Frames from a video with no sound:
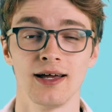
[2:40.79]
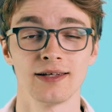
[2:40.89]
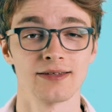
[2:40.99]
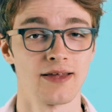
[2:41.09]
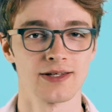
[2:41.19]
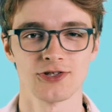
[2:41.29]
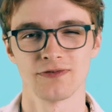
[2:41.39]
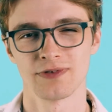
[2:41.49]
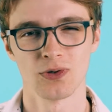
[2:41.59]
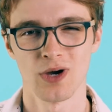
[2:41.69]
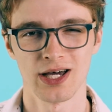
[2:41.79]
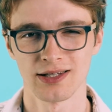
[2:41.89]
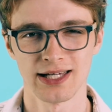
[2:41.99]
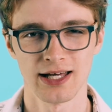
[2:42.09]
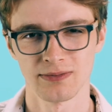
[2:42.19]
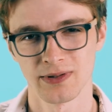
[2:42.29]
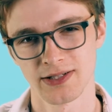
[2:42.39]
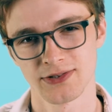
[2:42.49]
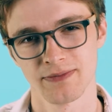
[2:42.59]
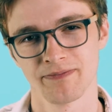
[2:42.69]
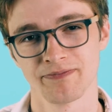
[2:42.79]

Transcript: Nothing should feel wildly out of place.